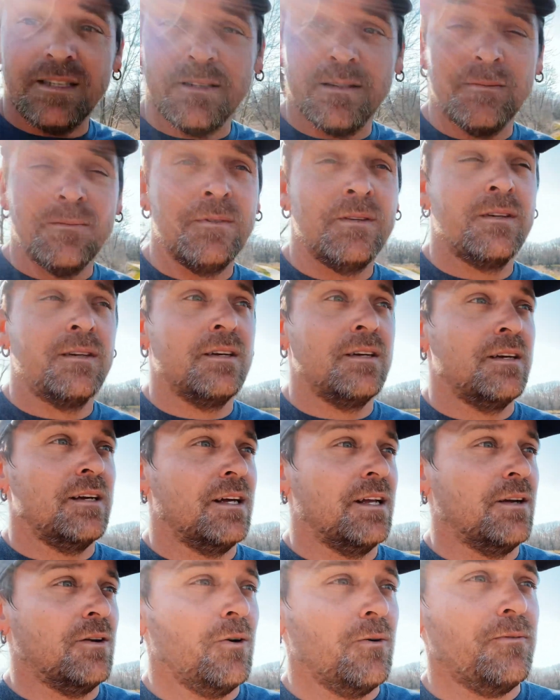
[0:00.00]
them.
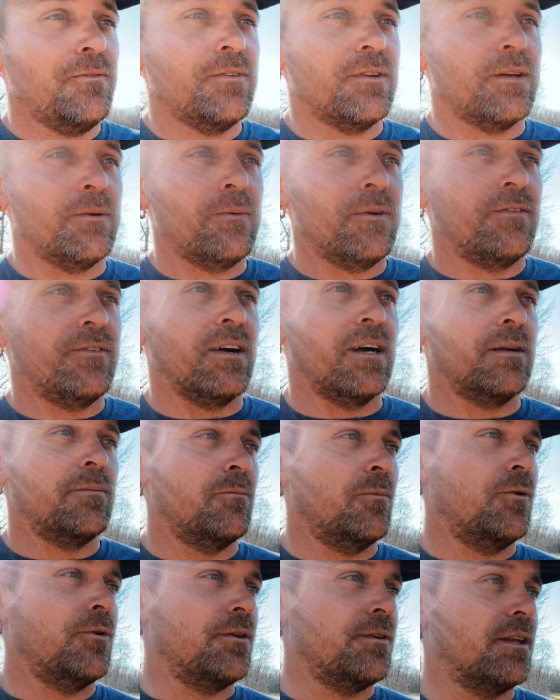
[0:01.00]
Hopefully we find
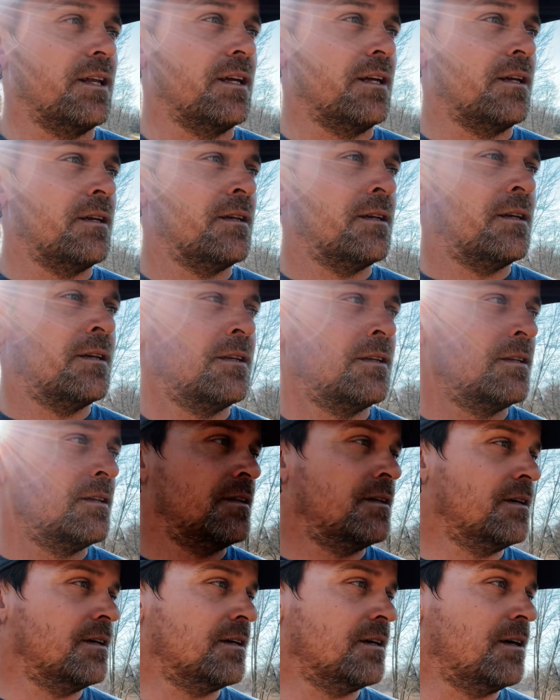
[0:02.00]
more than
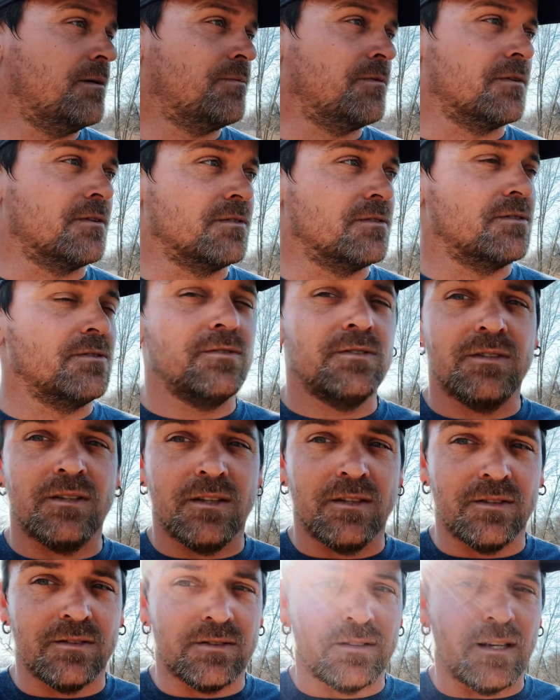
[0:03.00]
couple, because usually
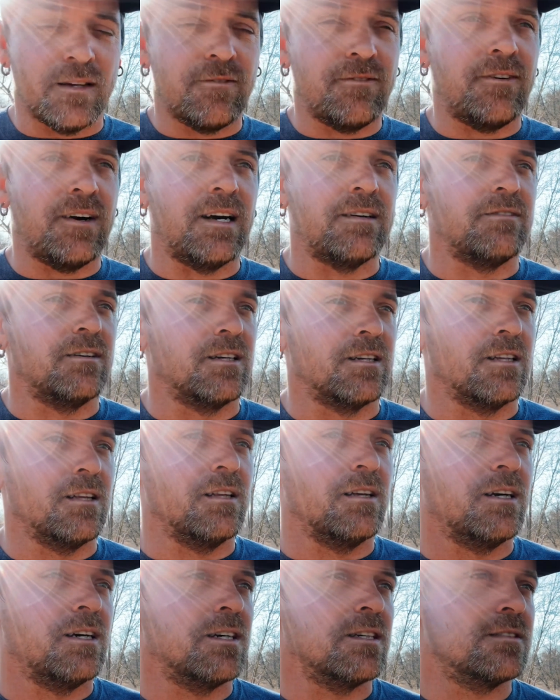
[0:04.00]
there's like 5 on a
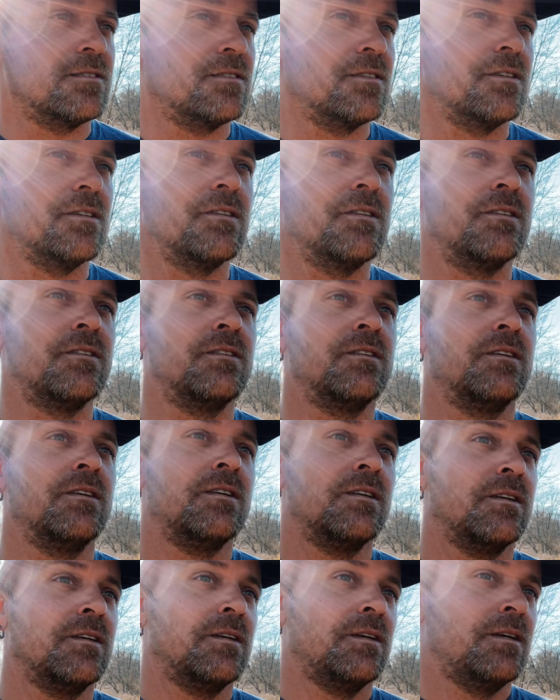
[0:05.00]
log. So,
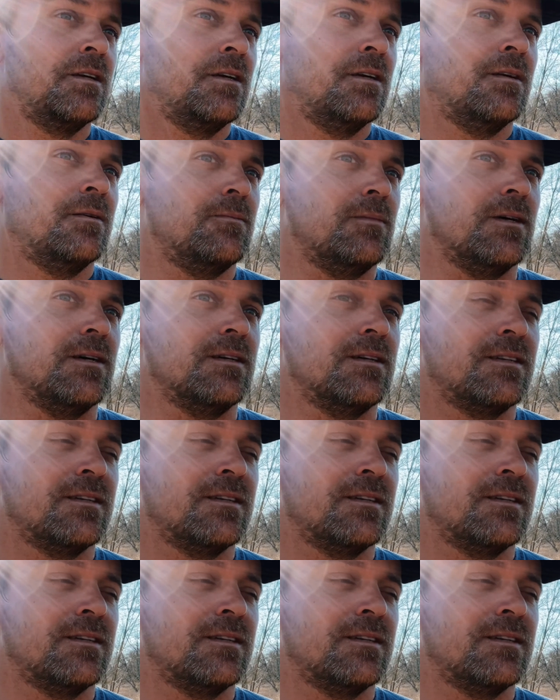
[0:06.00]
but